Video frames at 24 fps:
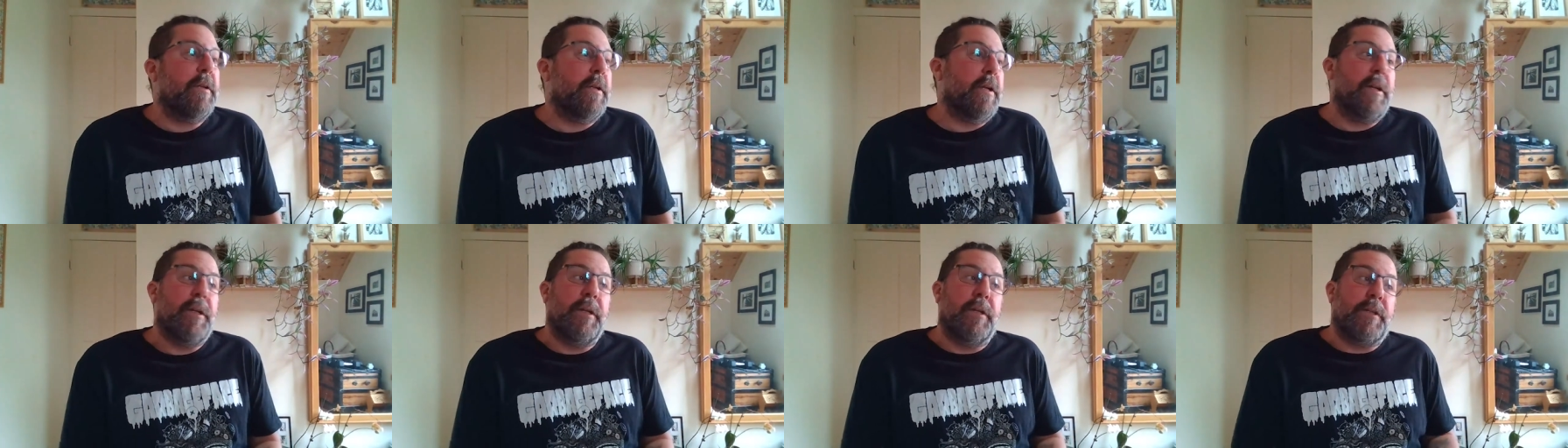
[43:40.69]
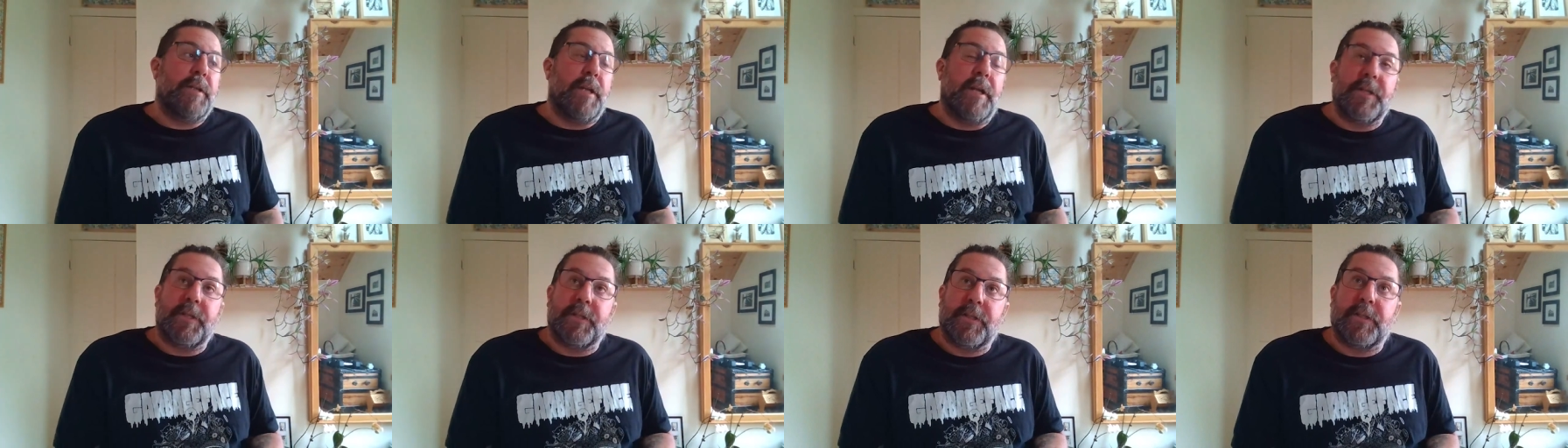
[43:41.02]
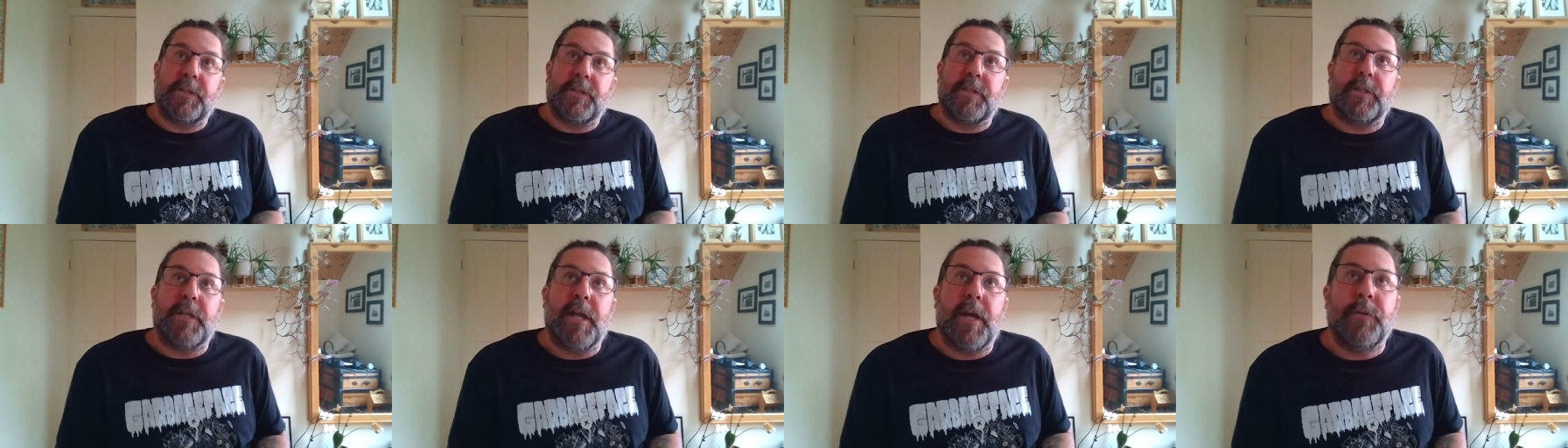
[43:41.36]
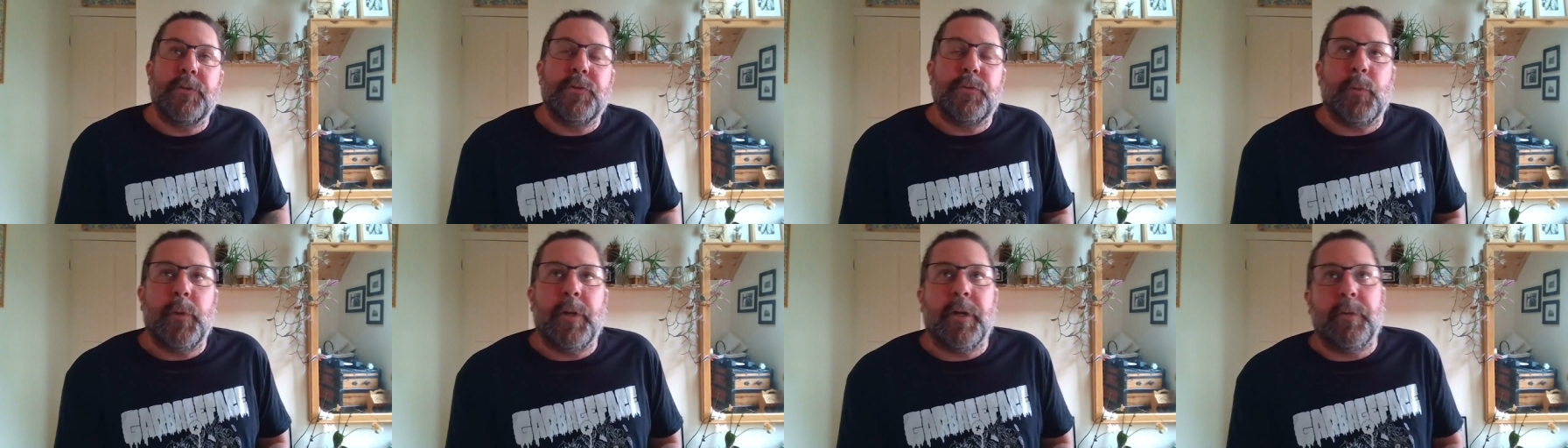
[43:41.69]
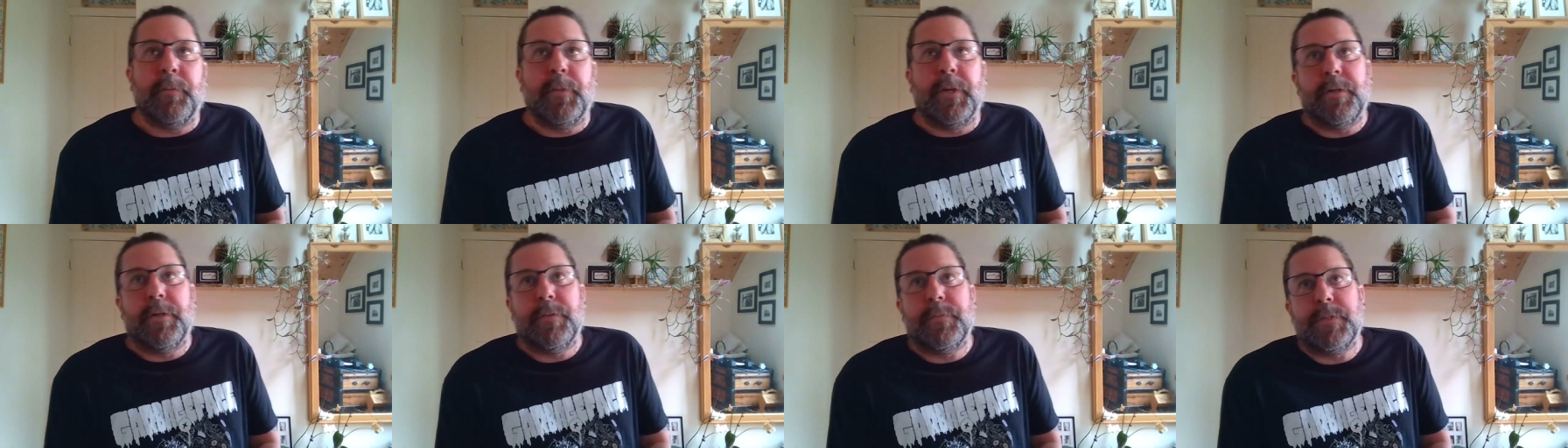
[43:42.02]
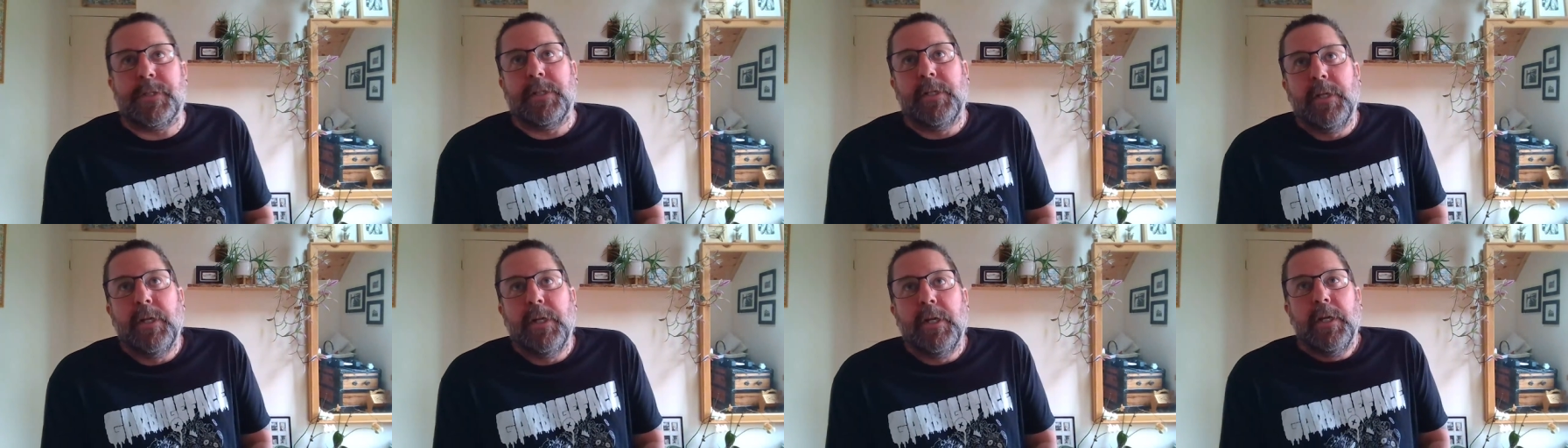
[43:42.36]
And it, it sounds weird, but it
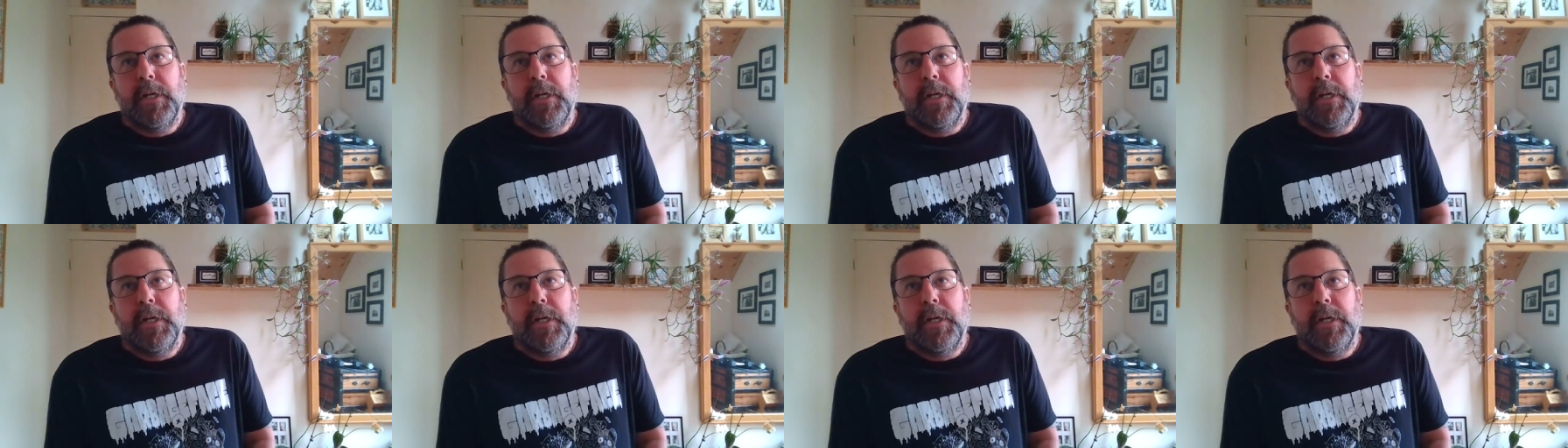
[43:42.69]
was,